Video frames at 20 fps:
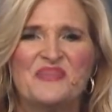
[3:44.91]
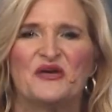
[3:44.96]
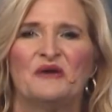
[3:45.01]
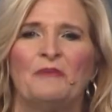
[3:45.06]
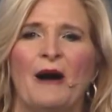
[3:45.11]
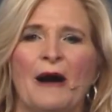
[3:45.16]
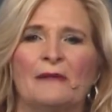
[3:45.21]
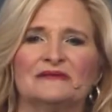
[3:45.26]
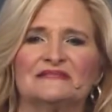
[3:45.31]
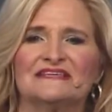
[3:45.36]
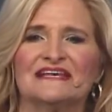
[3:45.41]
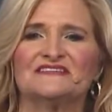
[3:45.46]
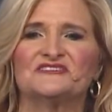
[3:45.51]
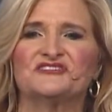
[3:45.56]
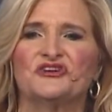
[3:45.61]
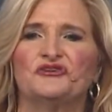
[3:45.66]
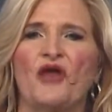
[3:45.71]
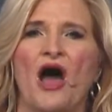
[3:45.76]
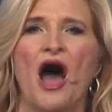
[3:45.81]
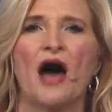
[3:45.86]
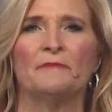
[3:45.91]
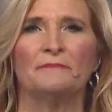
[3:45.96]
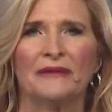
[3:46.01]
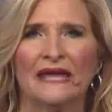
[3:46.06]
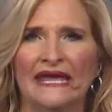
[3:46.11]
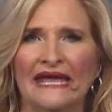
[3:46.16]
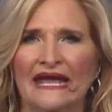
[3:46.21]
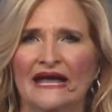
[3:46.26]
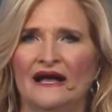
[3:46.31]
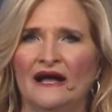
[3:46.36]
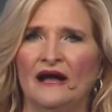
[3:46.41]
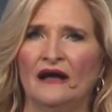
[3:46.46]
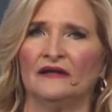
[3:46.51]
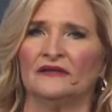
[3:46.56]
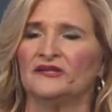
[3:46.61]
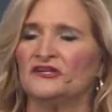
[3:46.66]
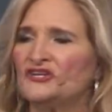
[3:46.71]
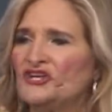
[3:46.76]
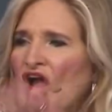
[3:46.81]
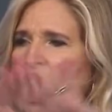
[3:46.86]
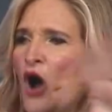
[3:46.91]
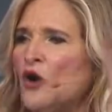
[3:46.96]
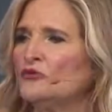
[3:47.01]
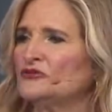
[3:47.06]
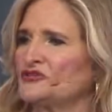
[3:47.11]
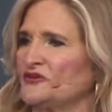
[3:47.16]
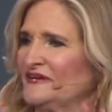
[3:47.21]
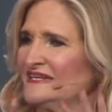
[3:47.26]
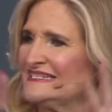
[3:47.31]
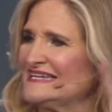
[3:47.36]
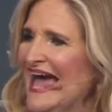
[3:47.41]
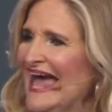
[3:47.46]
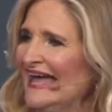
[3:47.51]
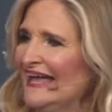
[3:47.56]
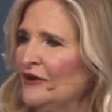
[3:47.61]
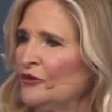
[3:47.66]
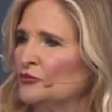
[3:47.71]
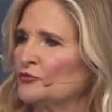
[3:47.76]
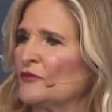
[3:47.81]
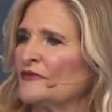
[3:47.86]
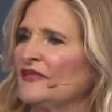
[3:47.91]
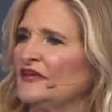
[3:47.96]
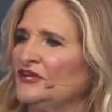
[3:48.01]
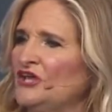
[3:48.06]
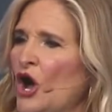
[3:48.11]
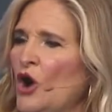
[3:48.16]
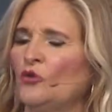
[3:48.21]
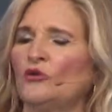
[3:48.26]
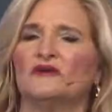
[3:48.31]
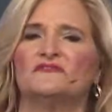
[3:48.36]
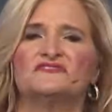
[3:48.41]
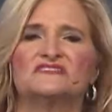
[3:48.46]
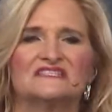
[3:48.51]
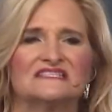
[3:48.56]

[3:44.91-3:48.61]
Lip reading: The Bible says, do not be yoked or entangled with the yoke of